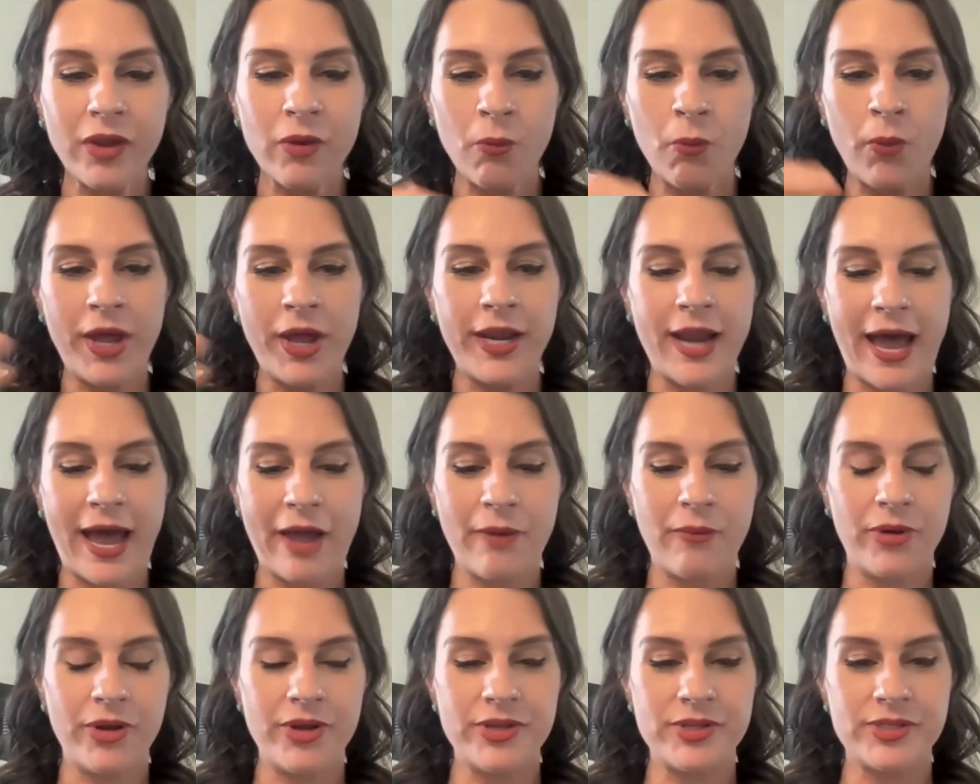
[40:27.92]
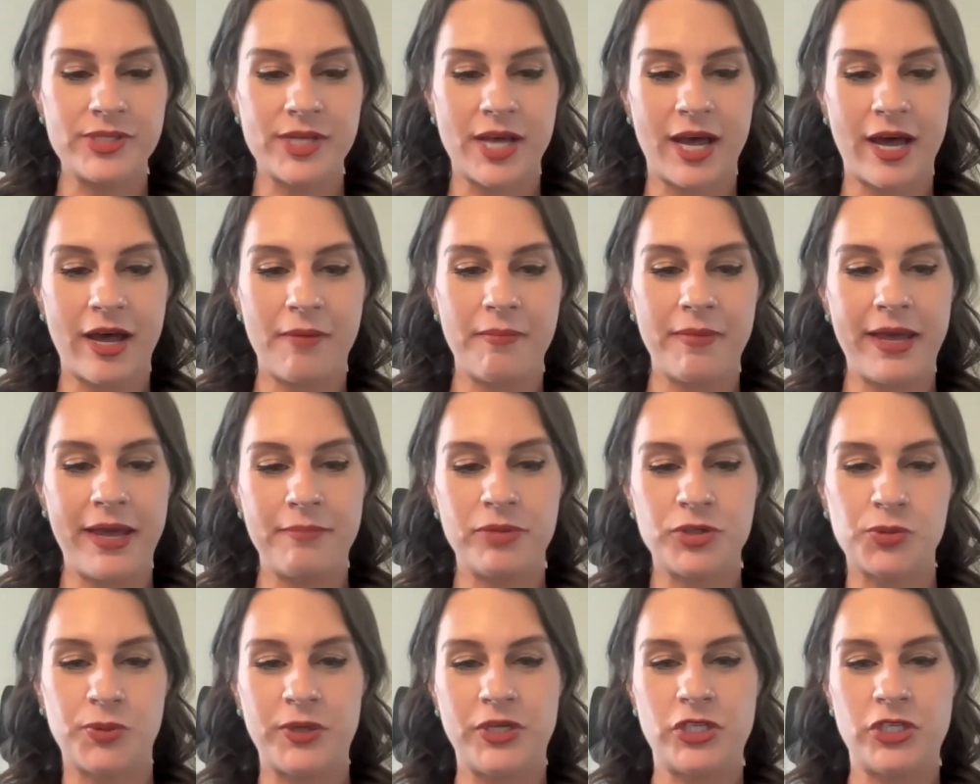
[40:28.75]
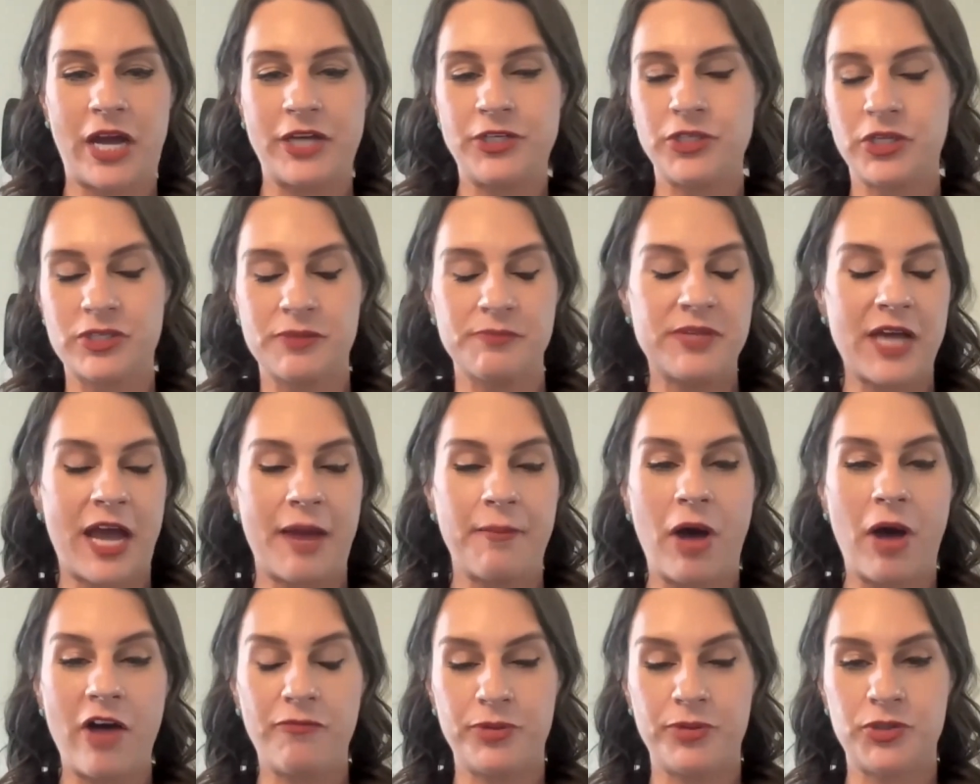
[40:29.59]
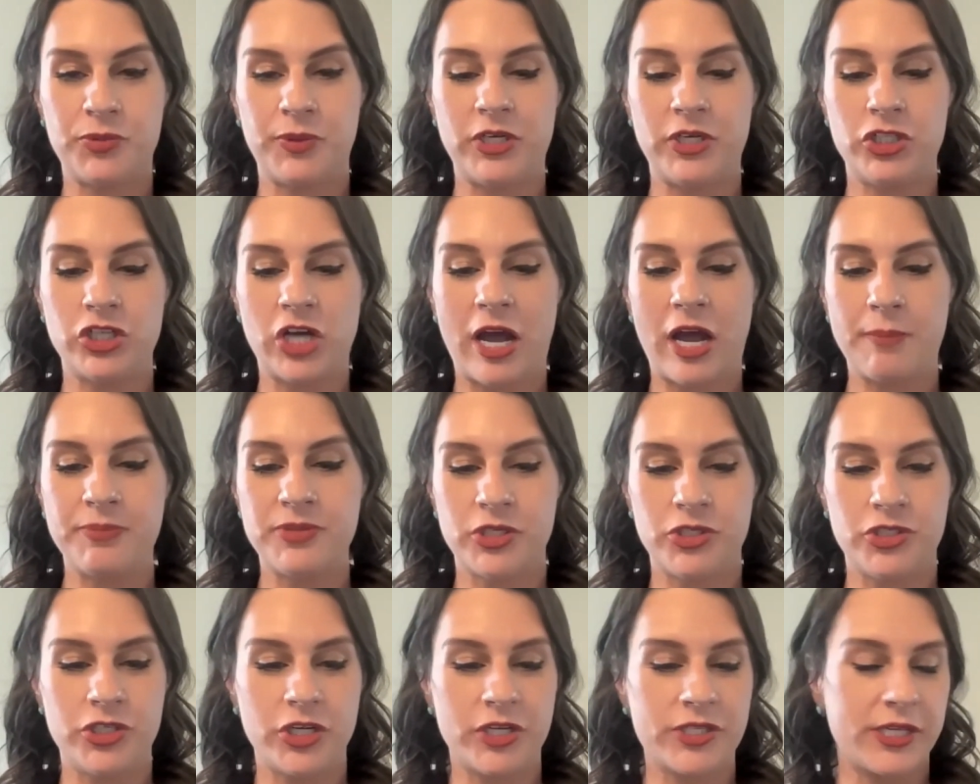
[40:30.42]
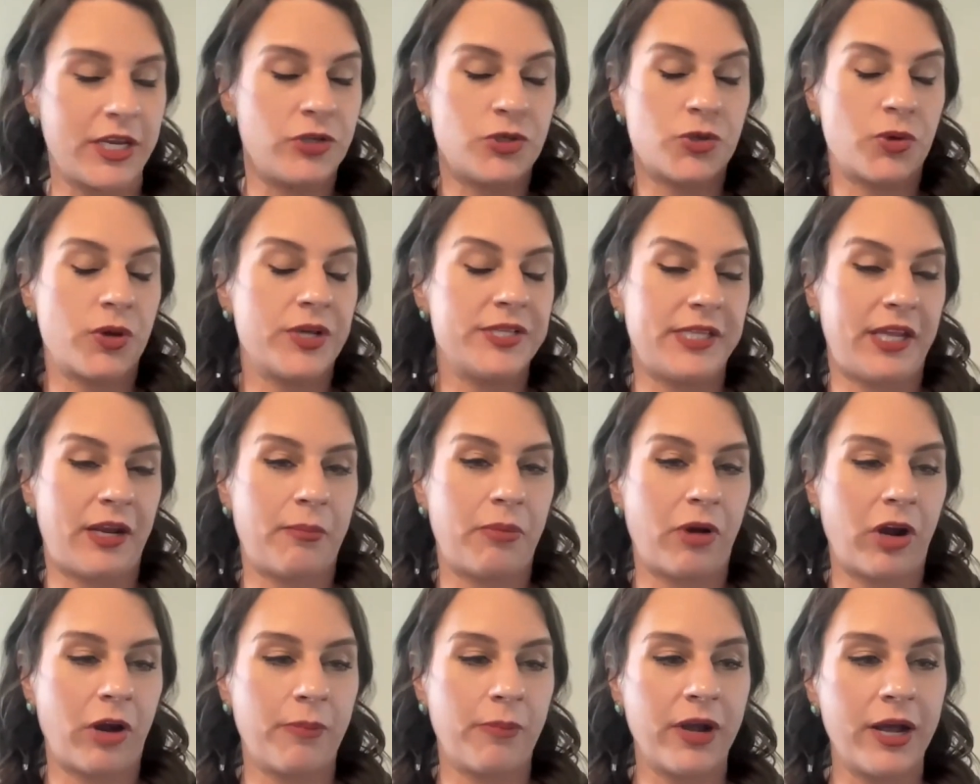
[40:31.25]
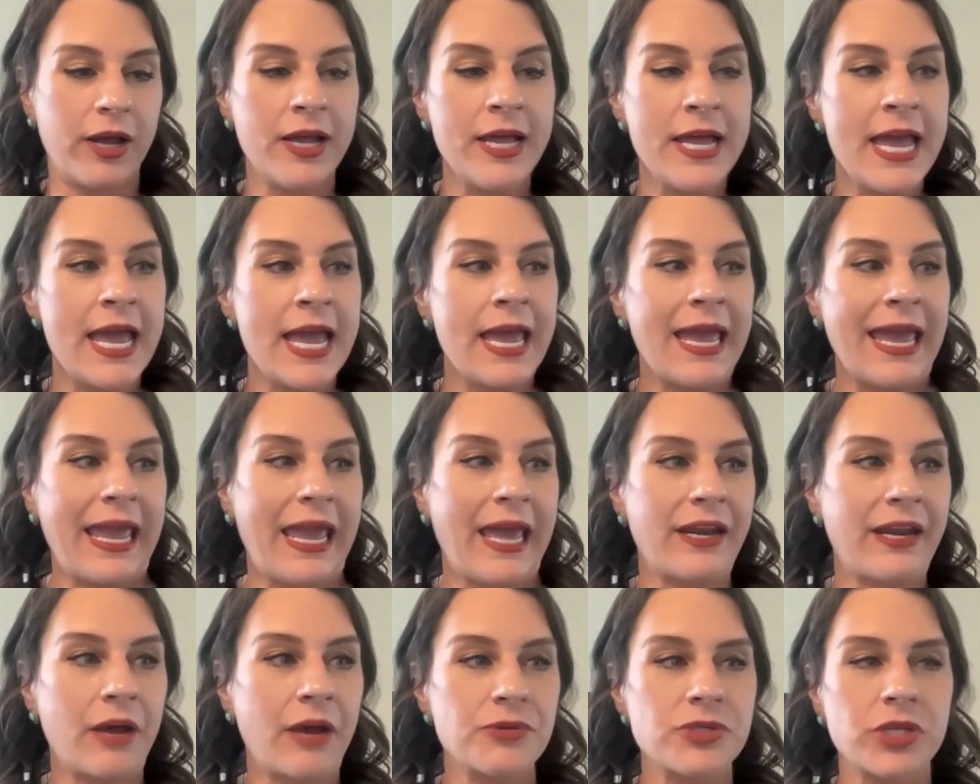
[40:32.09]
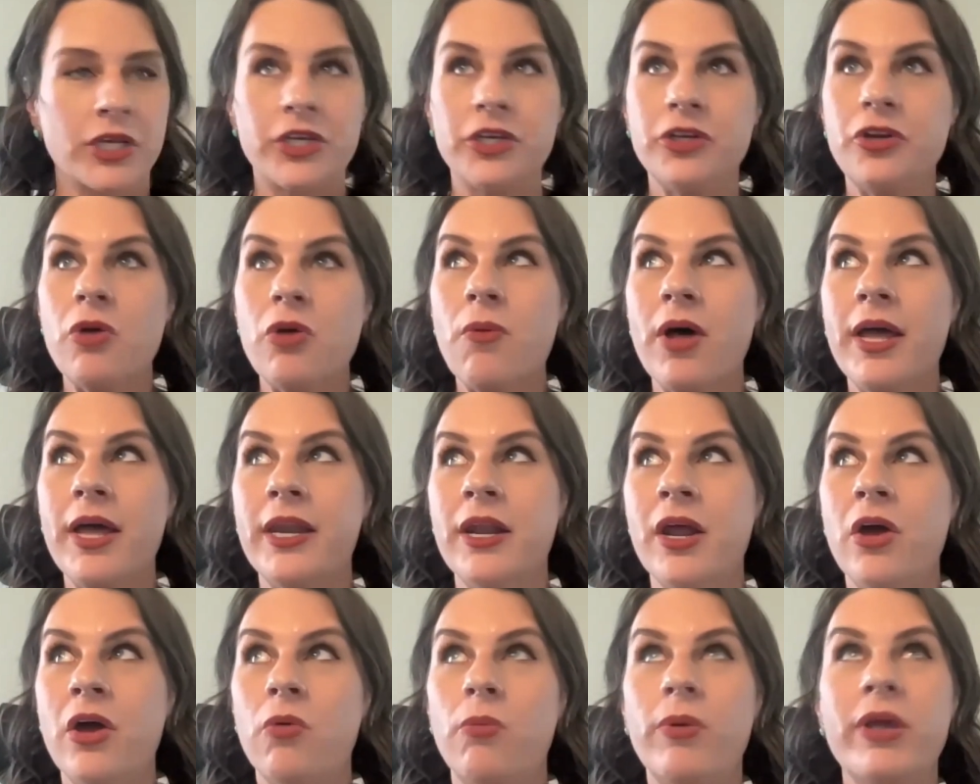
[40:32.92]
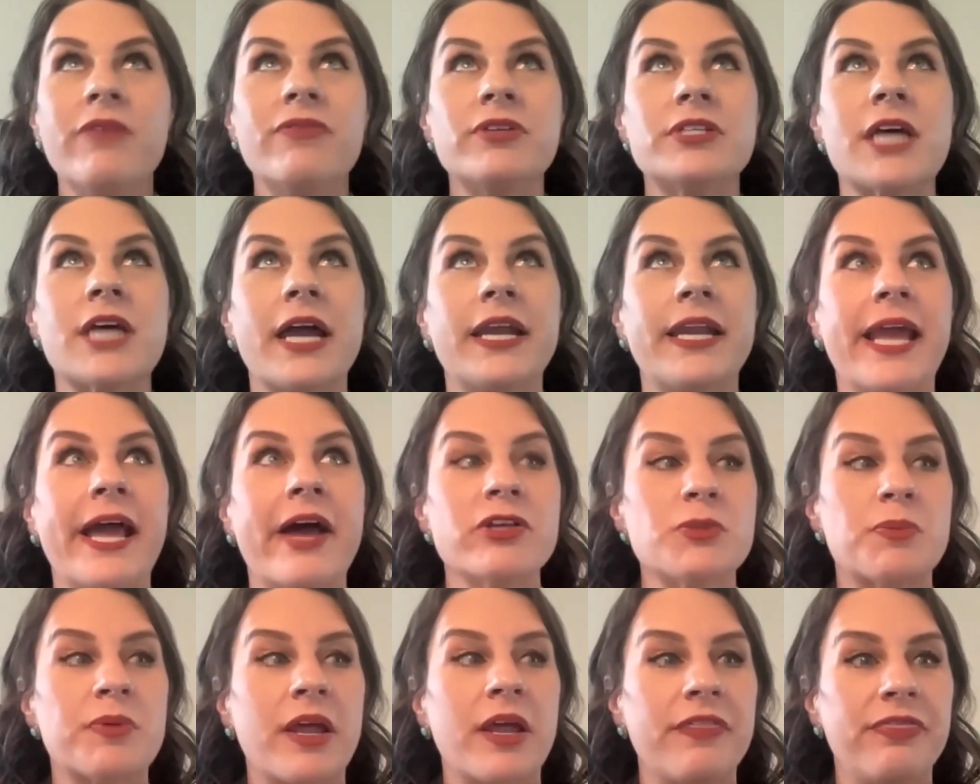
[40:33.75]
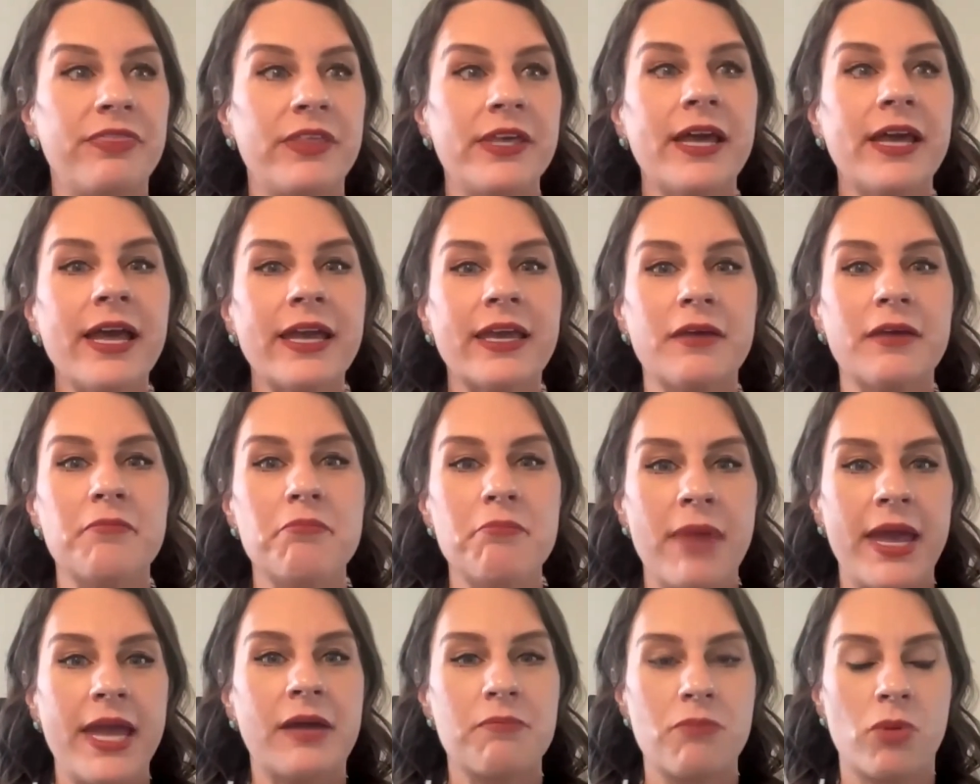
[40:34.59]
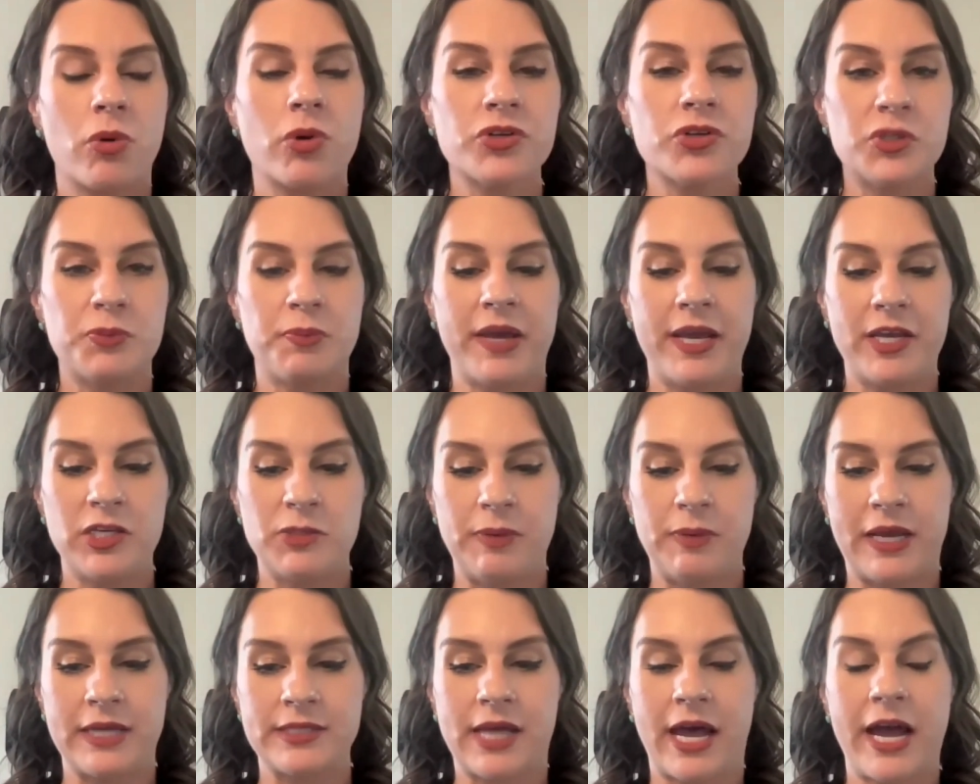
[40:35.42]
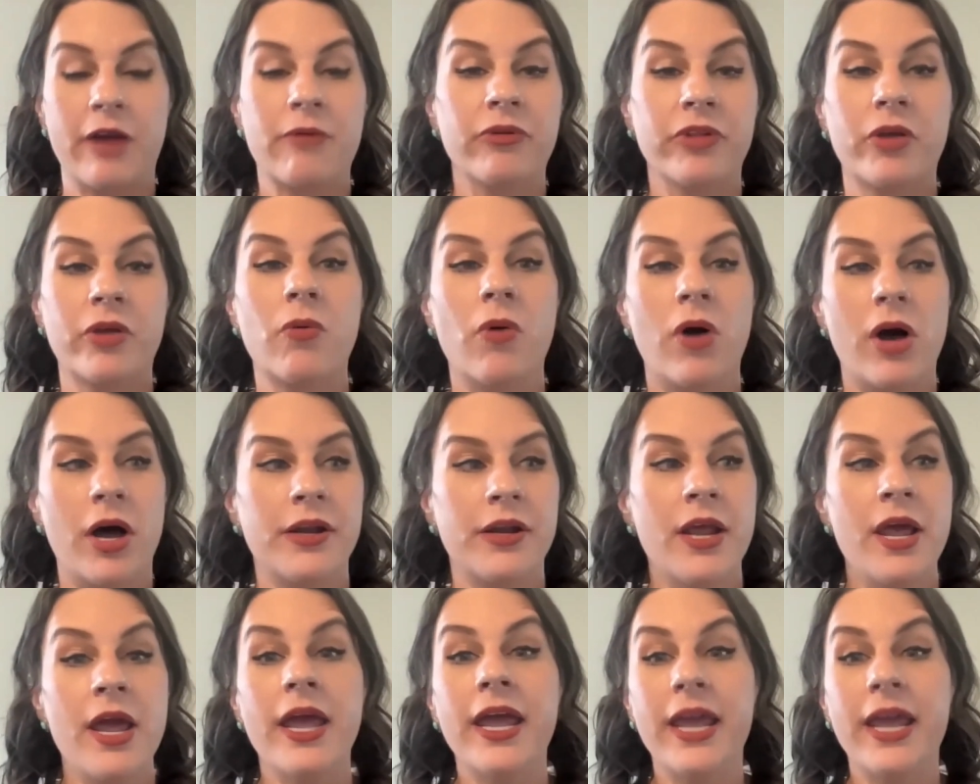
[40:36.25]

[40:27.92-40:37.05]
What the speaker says: when I was in between, I took some time off between jobs to just enjoy Santa Barbara. And I was like, you know what? We have a tiny house, but I think I can make more space because I really want